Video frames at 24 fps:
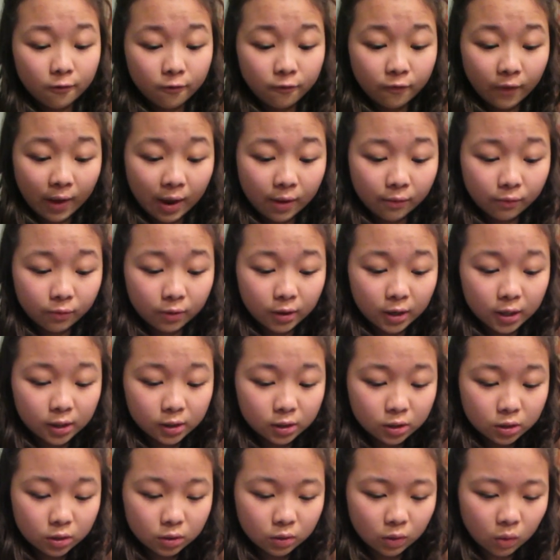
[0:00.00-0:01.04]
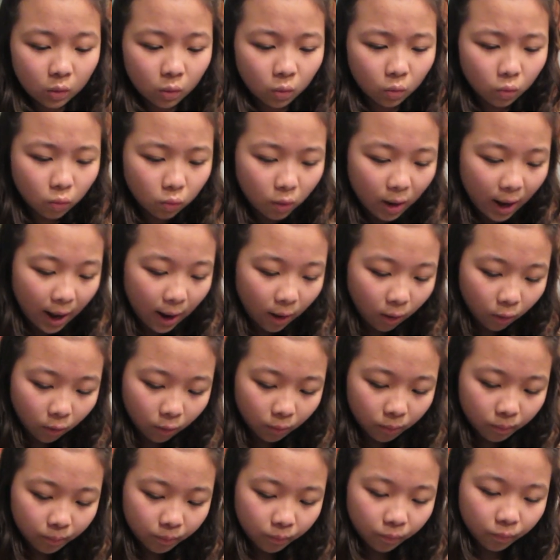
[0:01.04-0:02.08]
Favorites. Wow.
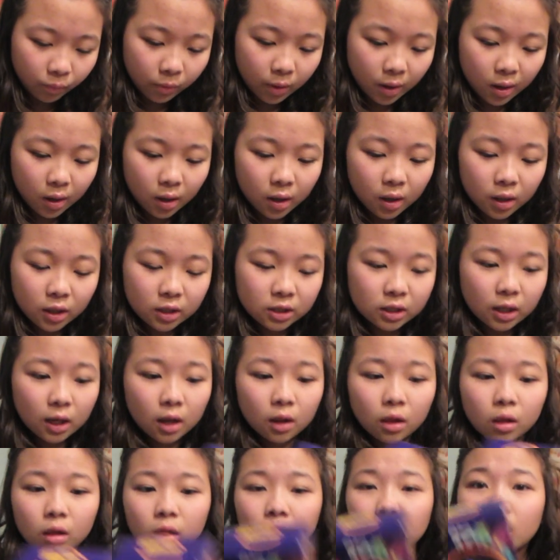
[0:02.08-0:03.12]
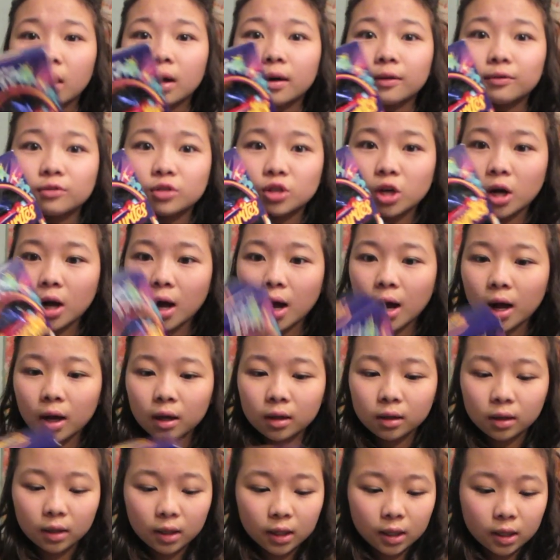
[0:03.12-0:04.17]
It's like a lot of
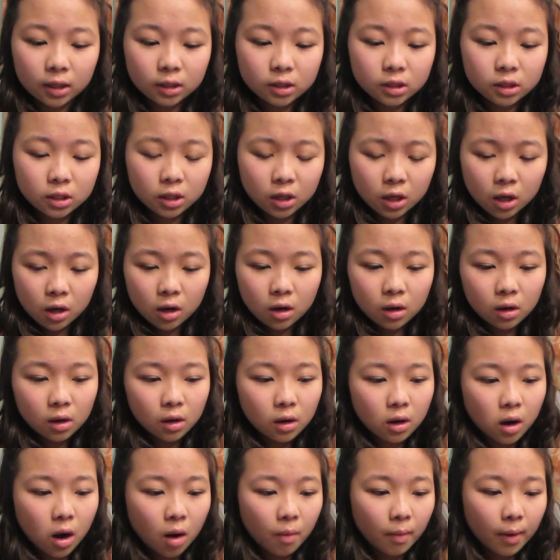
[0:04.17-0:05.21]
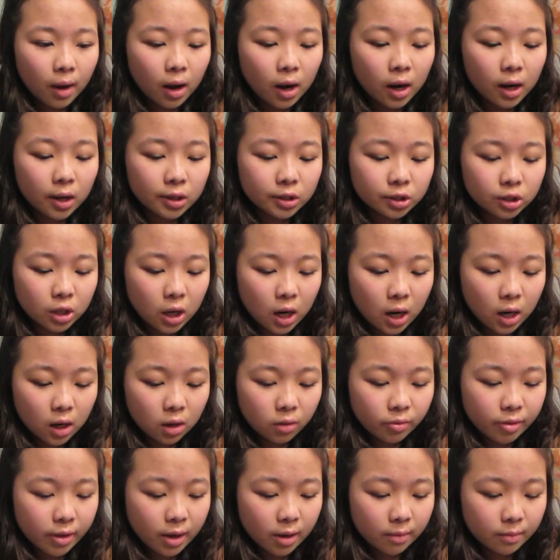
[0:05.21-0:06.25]
chocolate. Oh my gosh. I
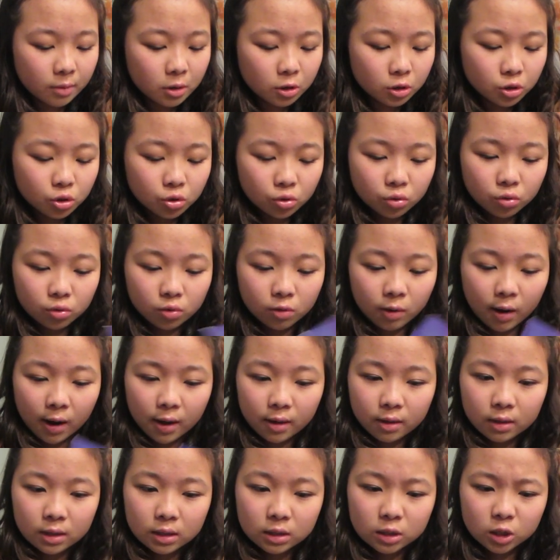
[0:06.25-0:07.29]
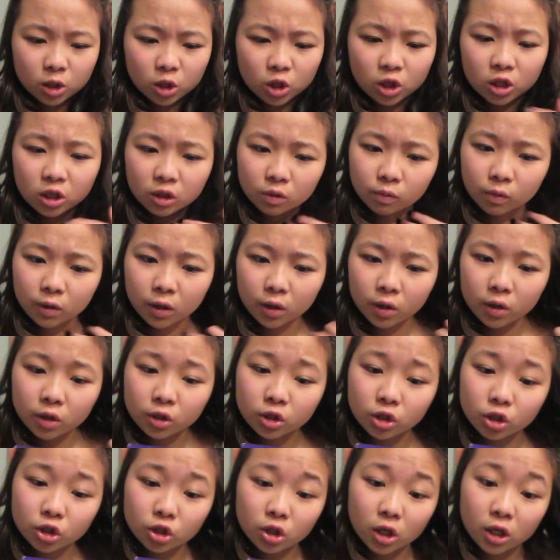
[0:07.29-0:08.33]
don't think I'm going to try this in this video because
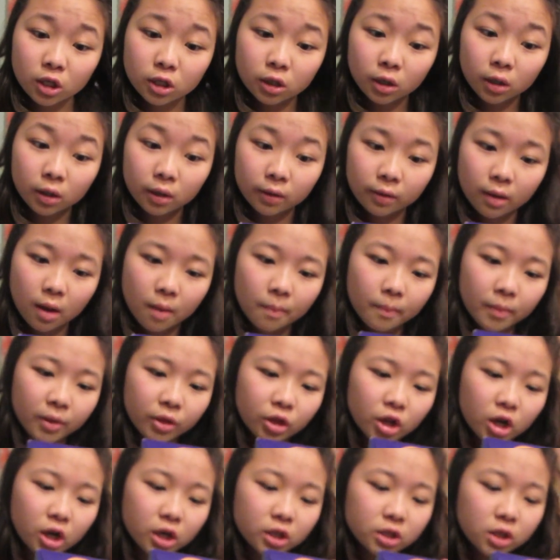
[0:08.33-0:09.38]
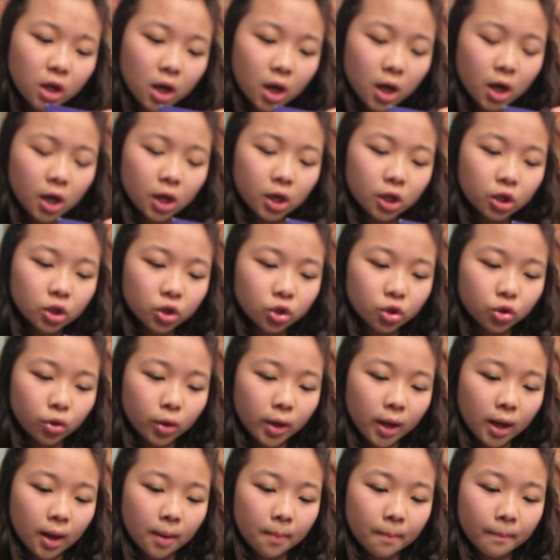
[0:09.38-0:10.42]
there's a ton of them. But there's
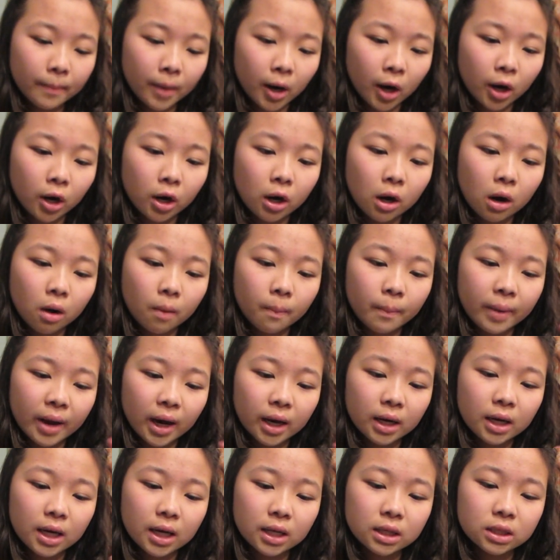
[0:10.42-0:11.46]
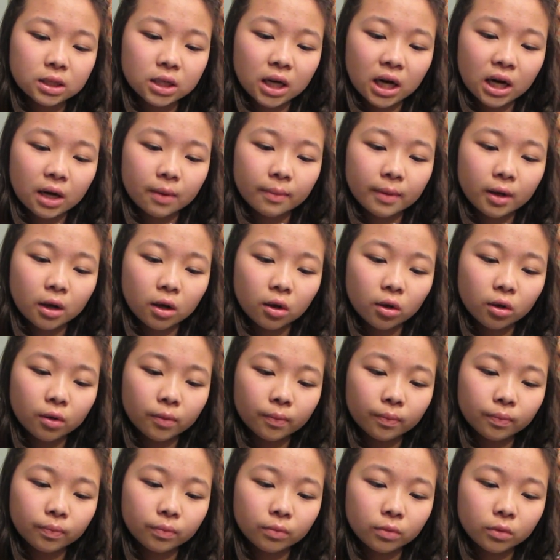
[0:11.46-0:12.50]
Dream, Morrow, Picnic, Dairy Milk,
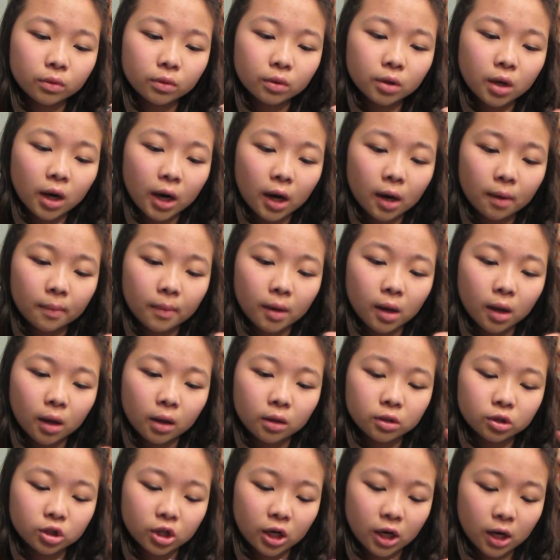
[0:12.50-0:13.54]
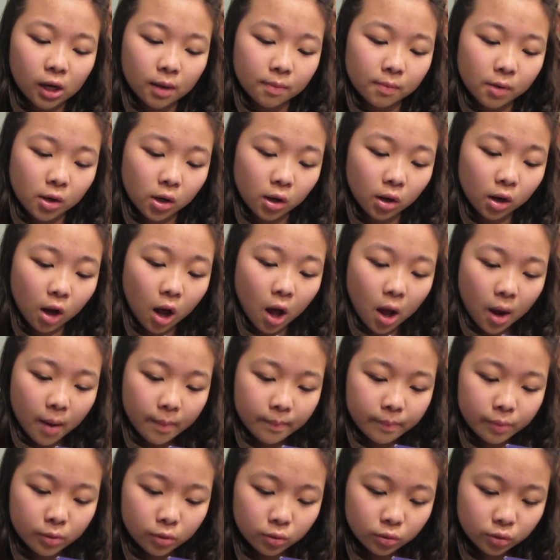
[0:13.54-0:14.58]
Caramel, Dairy Milk,
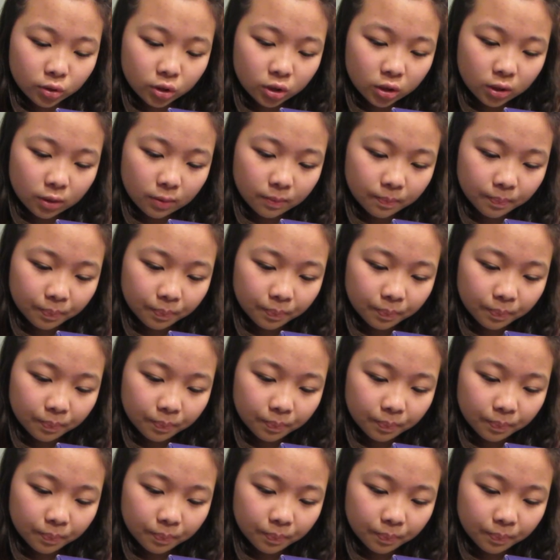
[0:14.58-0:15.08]
Boost,